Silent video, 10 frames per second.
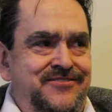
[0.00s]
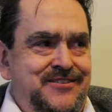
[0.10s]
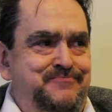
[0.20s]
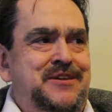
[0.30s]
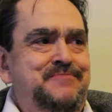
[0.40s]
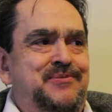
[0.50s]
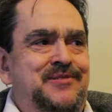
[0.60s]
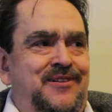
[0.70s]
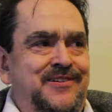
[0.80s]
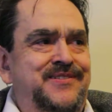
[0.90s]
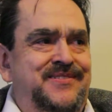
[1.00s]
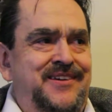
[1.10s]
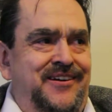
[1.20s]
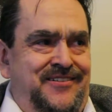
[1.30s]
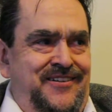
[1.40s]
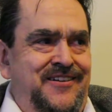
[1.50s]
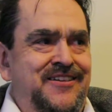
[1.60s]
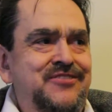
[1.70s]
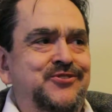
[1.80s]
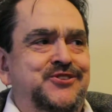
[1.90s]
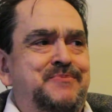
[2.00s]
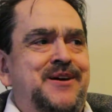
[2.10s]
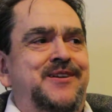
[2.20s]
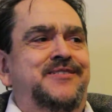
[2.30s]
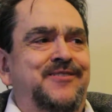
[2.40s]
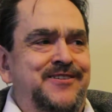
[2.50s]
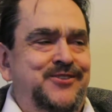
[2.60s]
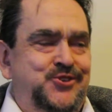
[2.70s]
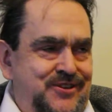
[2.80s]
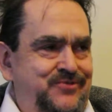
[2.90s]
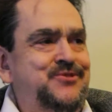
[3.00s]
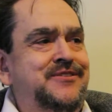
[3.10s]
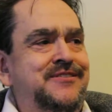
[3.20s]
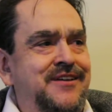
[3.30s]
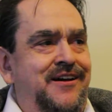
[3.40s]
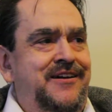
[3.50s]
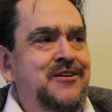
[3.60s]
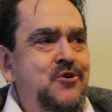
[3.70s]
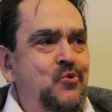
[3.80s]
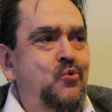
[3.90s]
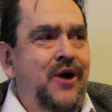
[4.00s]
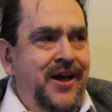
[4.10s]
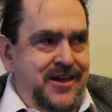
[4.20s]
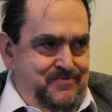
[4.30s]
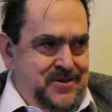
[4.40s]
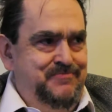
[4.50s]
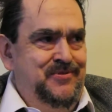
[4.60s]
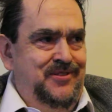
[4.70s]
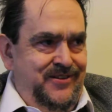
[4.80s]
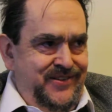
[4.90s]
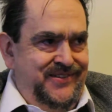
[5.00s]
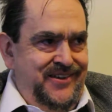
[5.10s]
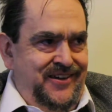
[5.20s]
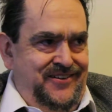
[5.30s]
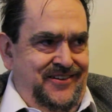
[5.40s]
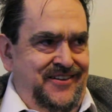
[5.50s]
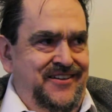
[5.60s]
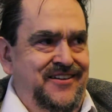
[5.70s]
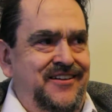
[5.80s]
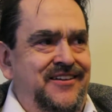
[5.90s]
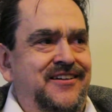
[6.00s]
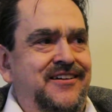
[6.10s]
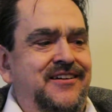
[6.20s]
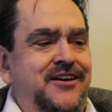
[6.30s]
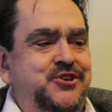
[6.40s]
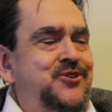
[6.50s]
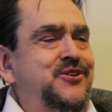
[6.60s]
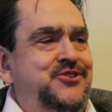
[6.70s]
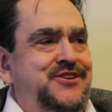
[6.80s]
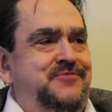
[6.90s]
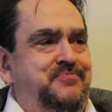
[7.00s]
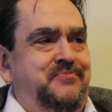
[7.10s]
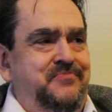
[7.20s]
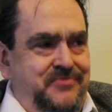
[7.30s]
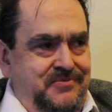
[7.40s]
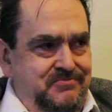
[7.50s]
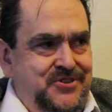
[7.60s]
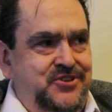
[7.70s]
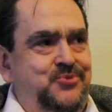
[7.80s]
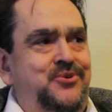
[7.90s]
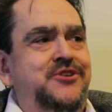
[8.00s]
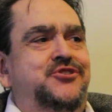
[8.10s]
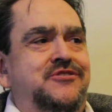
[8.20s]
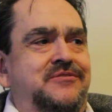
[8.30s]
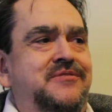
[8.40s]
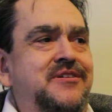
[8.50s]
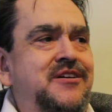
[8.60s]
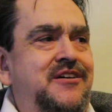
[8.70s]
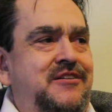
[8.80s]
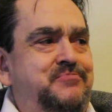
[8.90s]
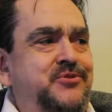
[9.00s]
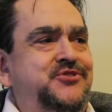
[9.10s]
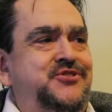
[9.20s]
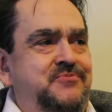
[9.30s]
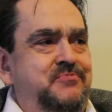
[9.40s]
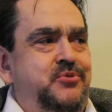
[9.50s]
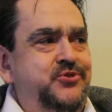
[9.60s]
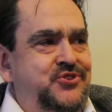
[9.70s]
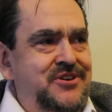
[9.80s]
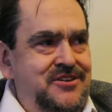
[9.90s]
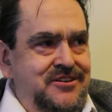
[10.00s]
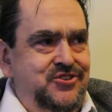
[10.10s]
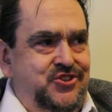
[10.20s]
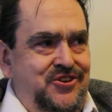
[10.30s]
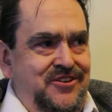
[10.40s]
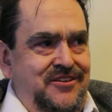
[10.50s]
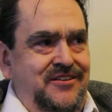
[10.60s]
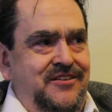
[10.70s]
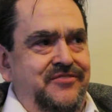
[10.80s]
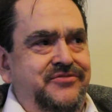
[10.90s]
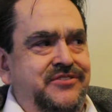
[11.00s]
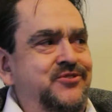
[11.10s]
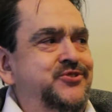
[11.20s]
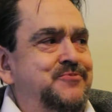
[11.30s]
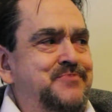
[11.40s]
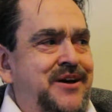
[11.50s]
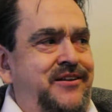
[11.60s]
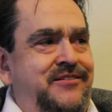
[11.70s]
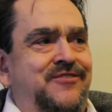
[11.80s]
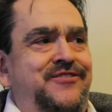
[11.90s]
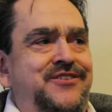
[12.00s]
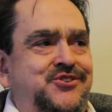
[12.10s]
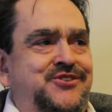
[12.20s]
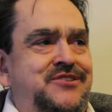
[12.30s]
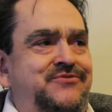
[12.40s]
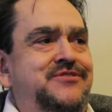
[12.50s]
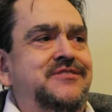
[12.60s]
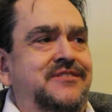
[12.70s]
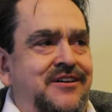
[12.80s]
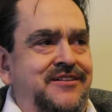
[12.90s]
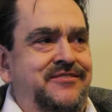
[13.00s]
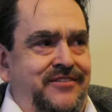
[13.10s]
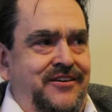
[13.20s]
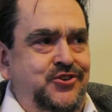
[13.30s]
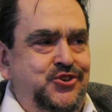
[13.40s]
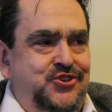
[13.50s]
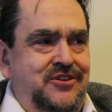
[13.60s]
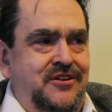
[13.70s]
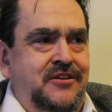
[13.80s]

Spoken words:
that people are sick. There's a monetary incentive to deny why people are sick. As long as that situation proceeds, that there's a monetary incentive to deny things,